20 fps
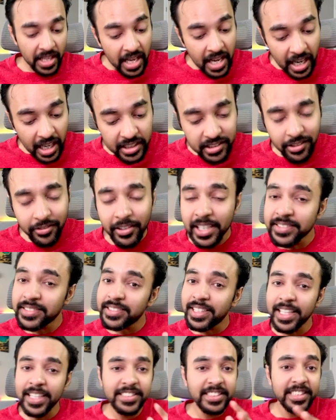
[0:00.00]
Otherwise,
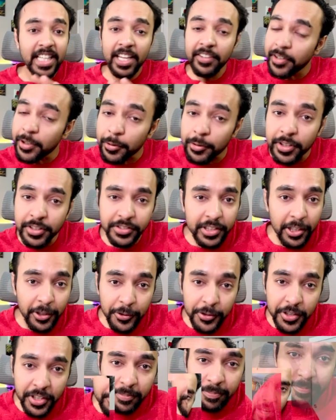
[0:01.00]
let us dive into the
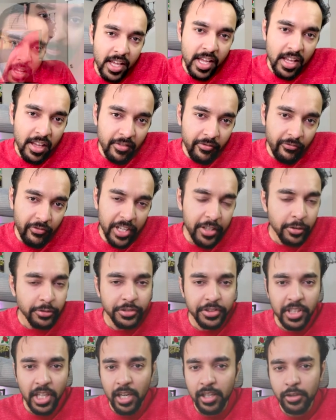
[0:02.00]
solution. When you
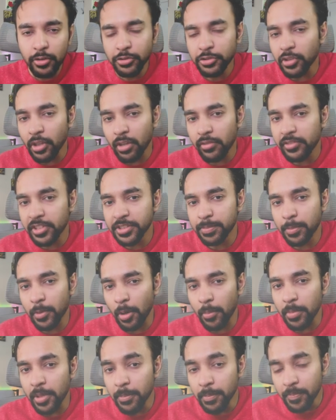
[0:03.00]
start to solve this
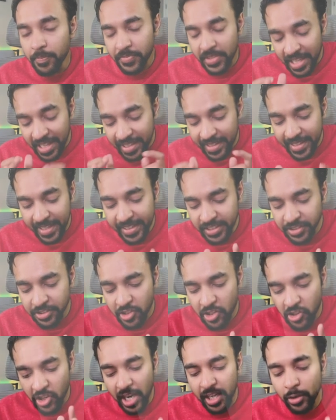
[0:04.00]
problem, let us
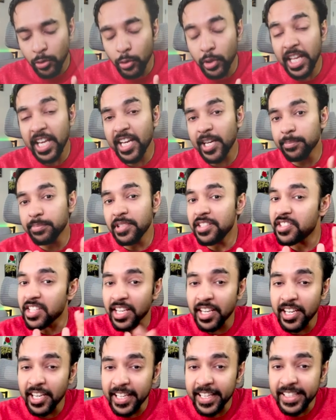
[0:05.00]
try to take up the
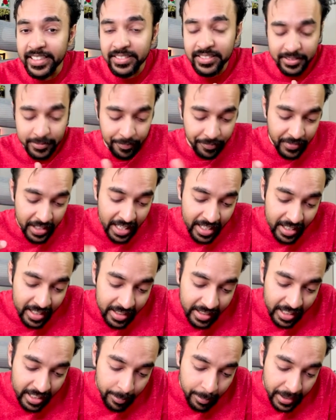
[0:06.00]
generic case.
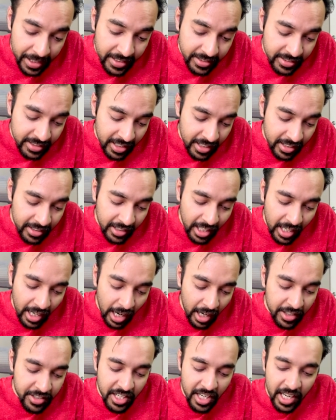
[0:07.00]
That means the
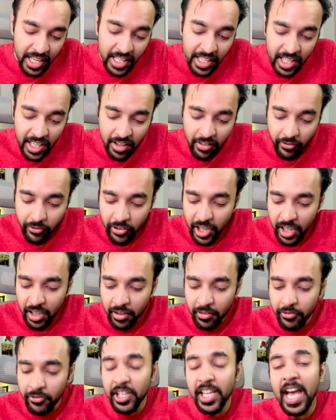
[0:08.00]
larger array where
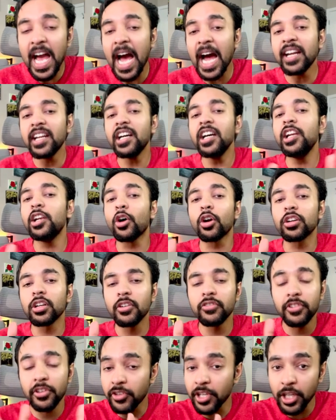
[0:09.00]
we had a lot
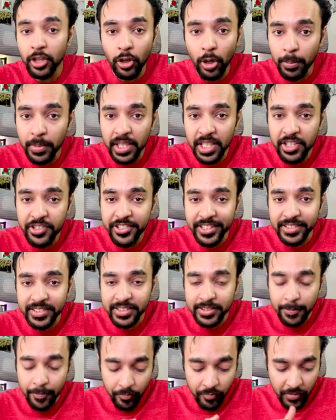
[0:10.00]
of different combinations.
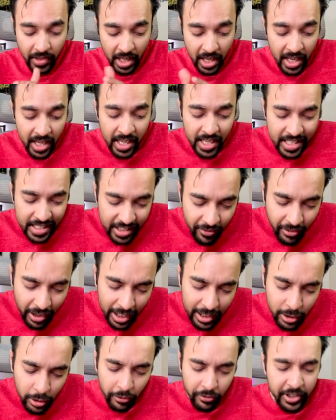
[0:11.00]
The
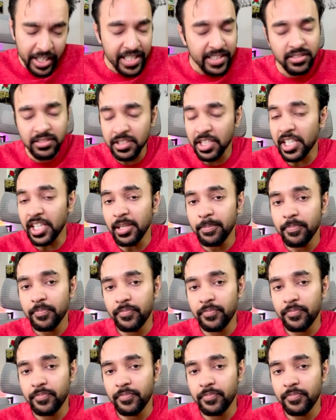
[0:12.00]
value of k is 3.